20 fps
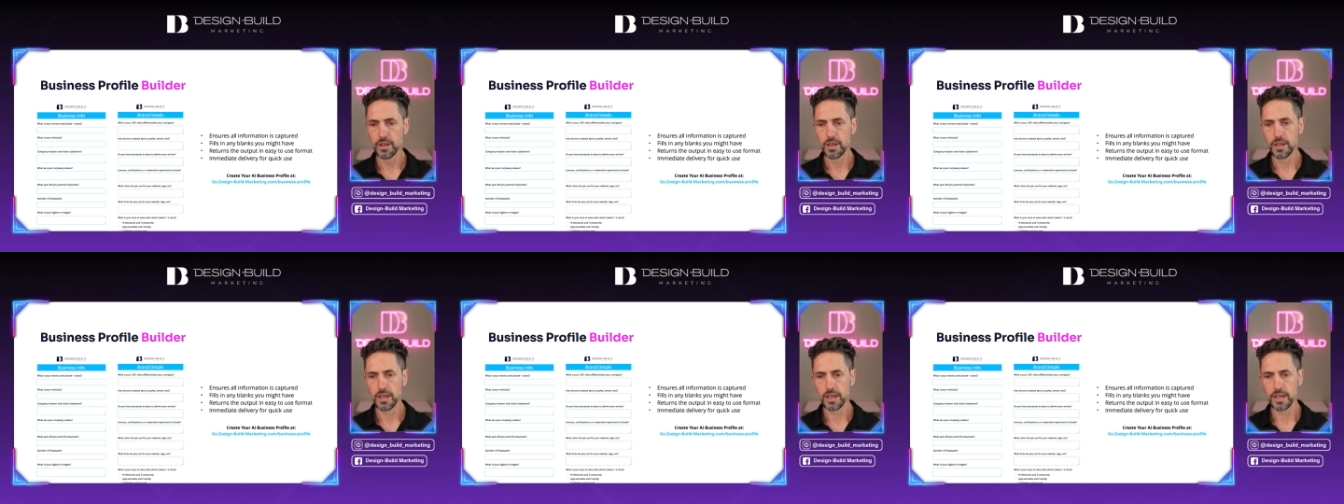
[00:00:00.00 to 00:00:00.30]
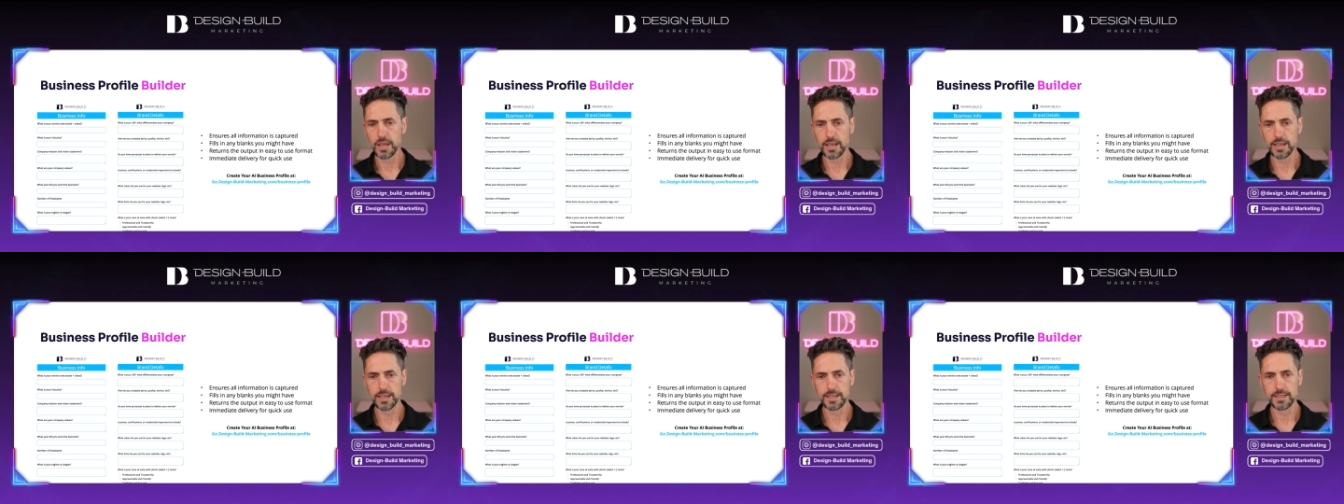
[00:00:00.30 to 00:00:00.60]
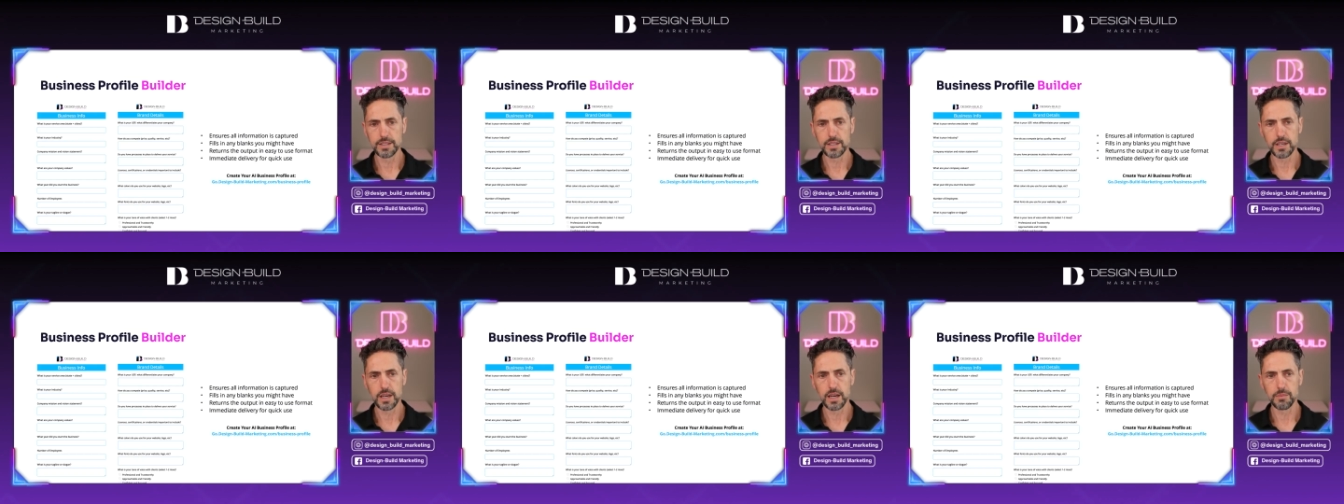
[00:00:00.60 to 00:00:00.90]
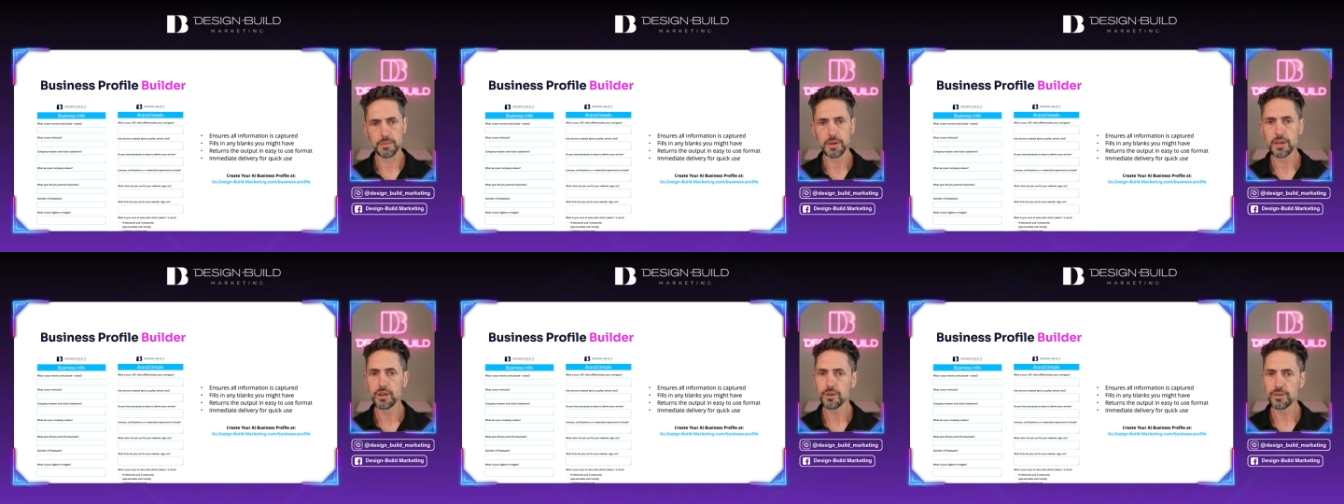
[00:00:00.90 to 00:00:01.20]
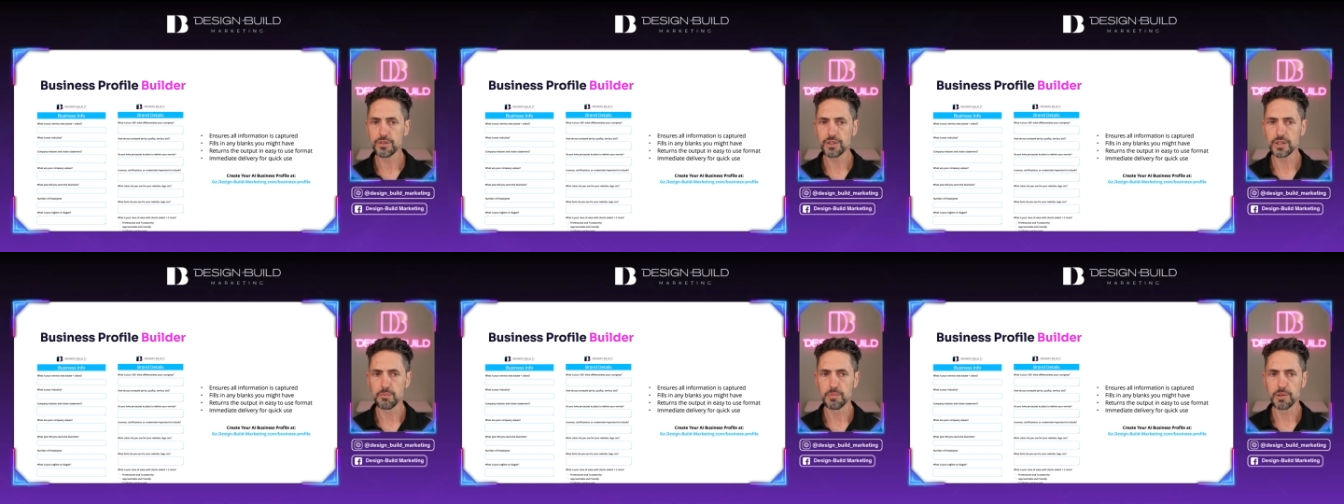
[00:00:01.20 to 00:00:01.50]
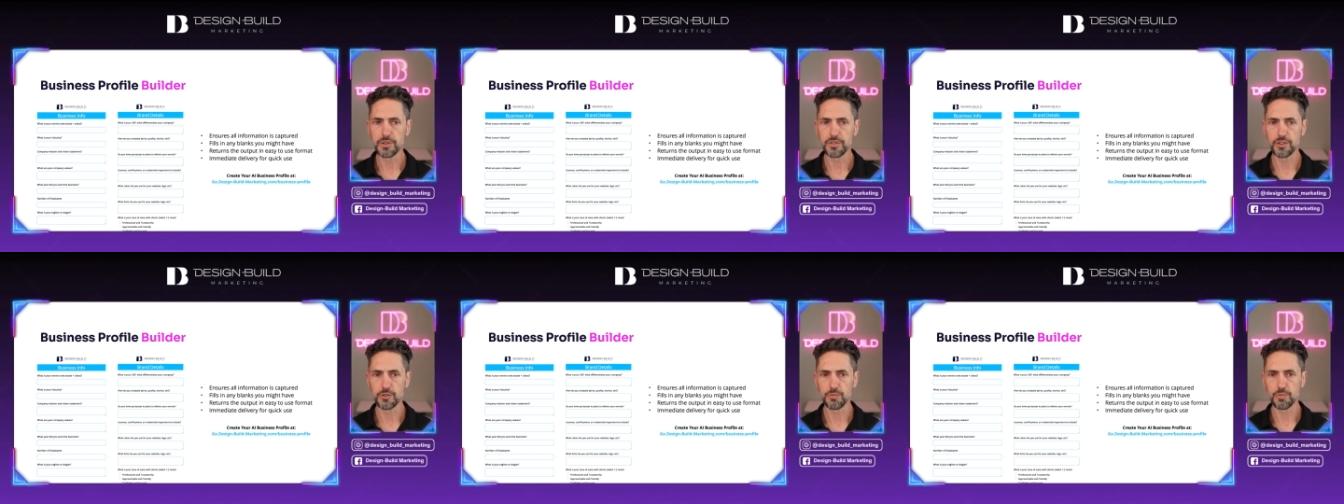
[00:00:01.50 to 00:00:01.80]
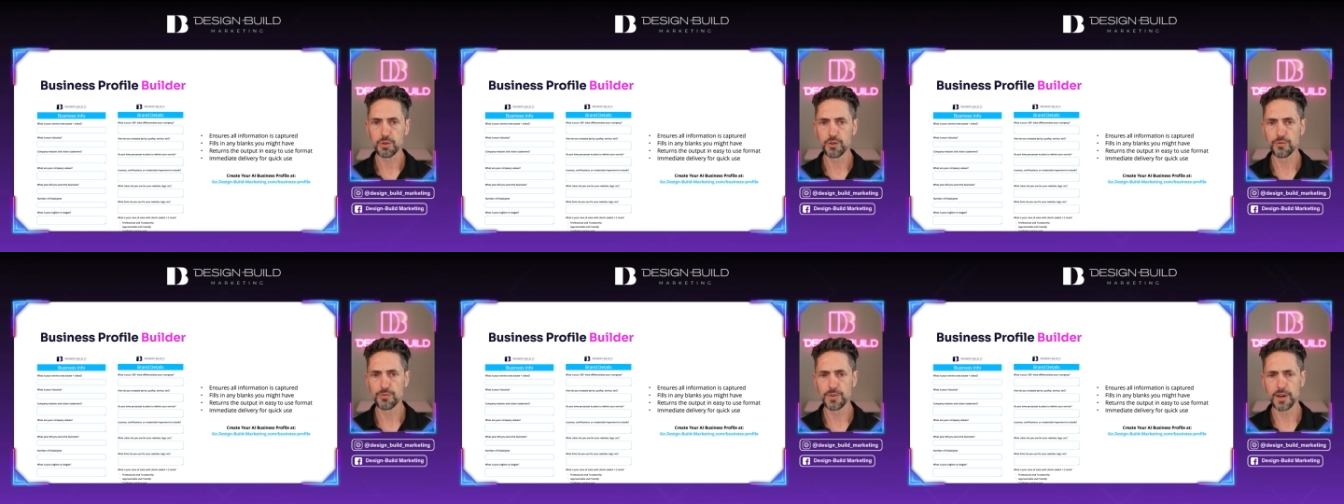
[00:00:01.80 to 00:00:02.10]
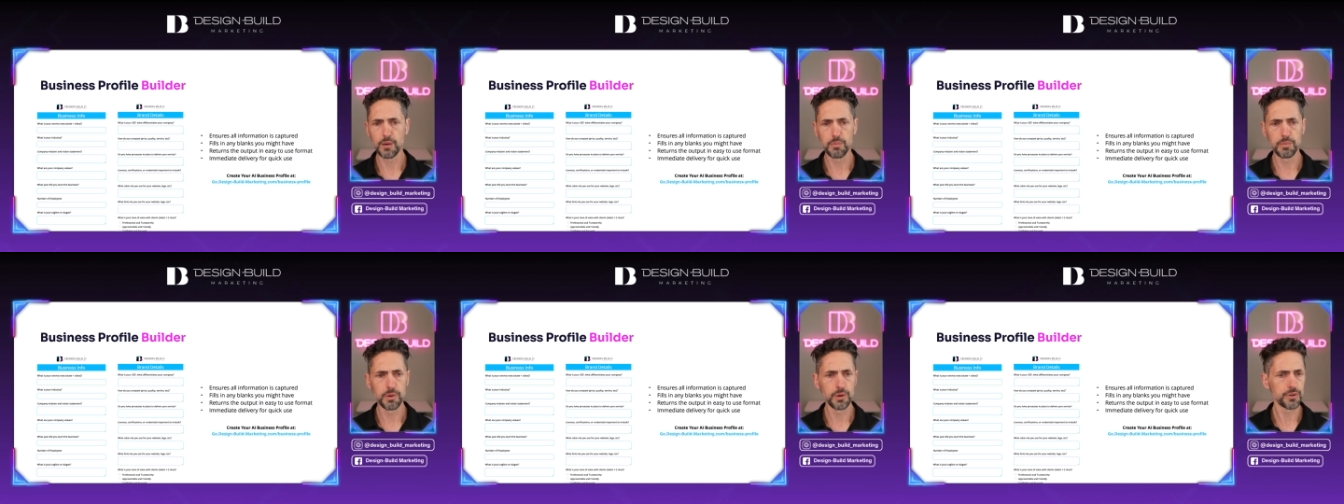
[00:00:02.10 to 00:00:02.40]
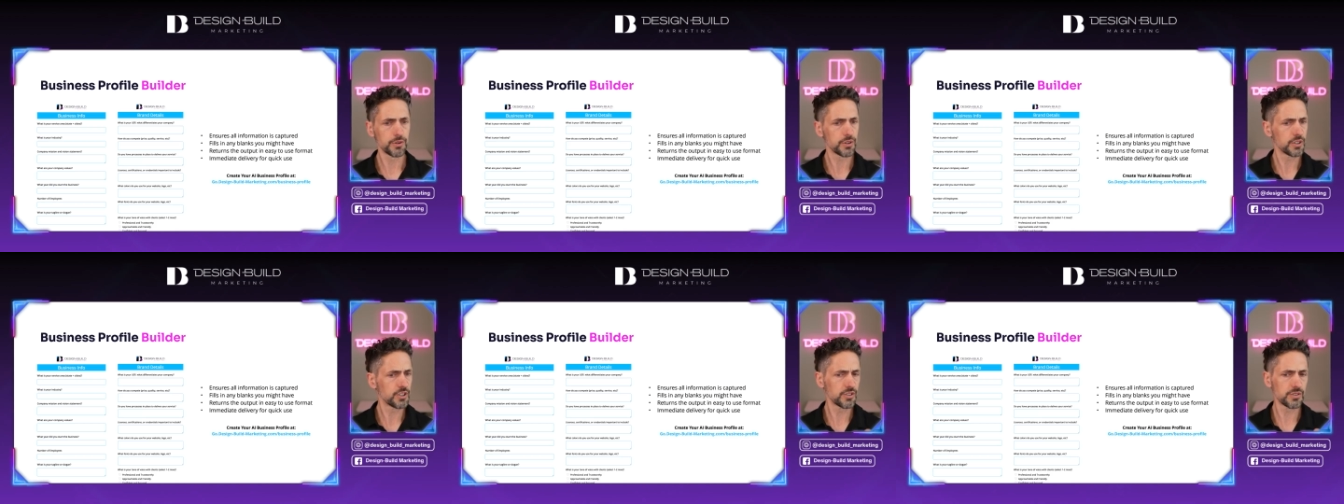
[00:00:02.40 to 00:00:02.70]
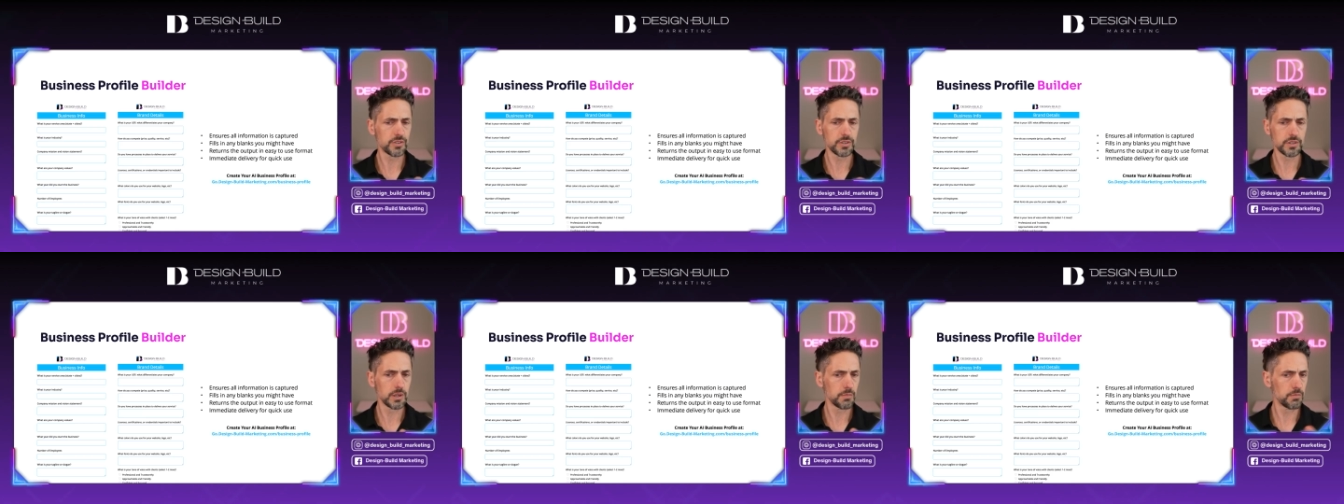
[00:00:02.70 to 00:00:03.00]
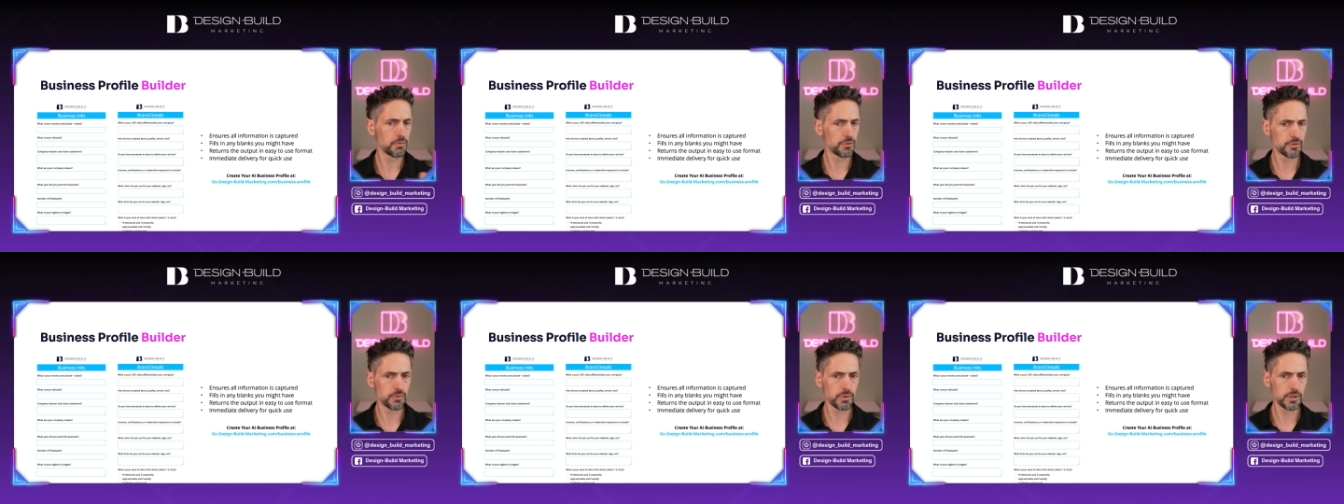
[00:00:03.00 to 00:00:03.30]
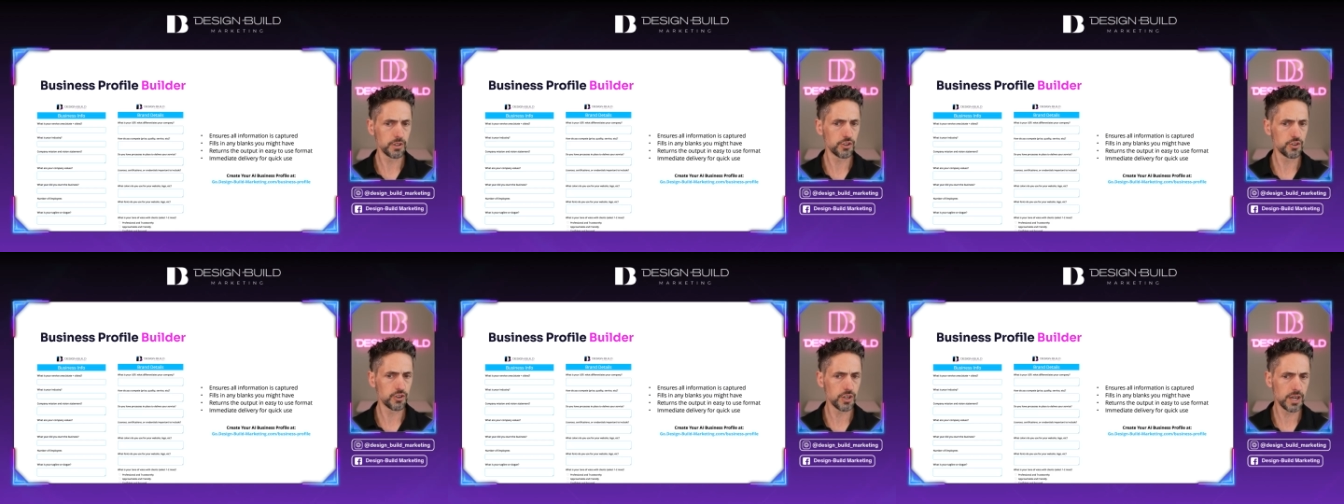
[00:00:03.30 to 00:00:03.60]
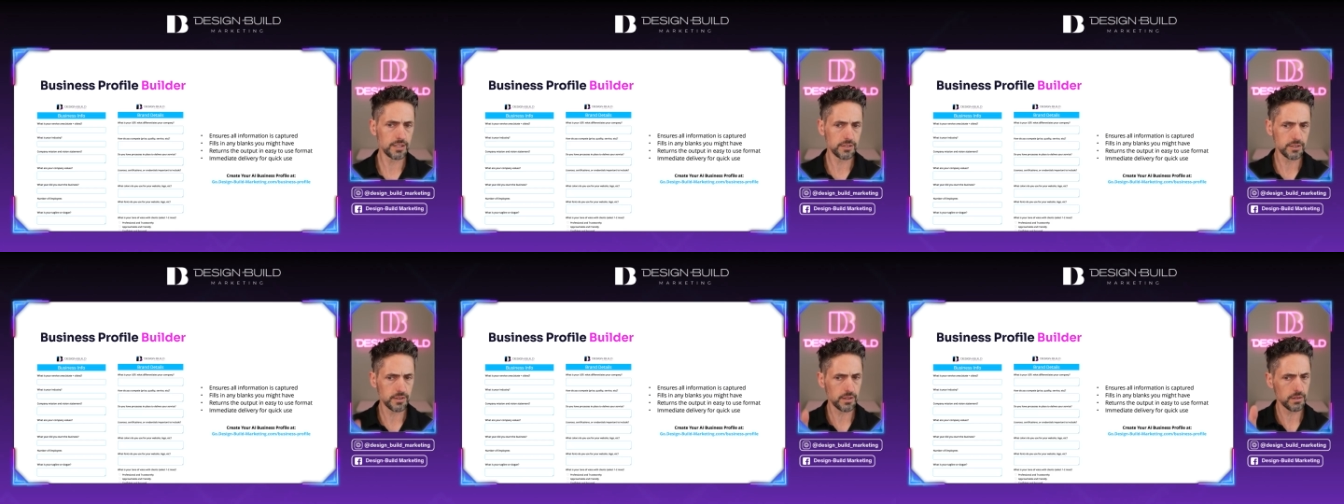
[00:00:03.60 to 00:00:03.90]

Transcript: And here's the Business Profile Builder, just a couple screenshots.